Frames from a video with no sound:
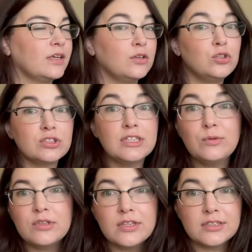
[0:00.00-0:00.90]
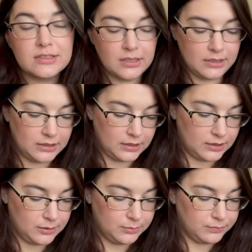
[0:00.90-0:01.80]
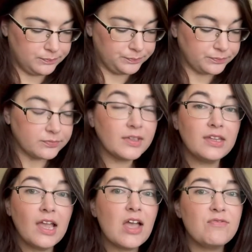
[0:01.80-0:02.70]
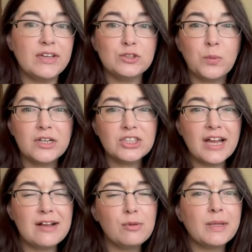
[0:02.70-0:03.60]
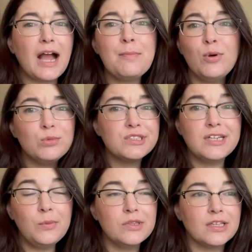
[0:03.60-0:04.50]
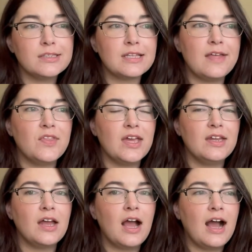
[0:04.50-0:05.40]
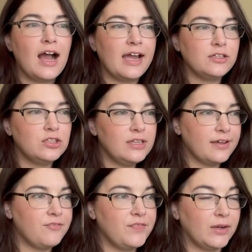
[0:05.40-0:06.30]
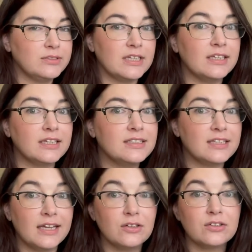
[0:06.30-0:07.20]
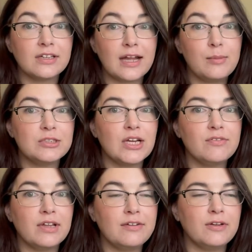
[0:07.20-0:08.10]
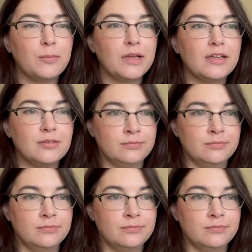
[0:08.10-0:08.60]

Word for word: you'll see with this like um, face wash I have, I'm like, I'm almost done with this. And then I actually like felt in the container, like how much I have left. I'm like,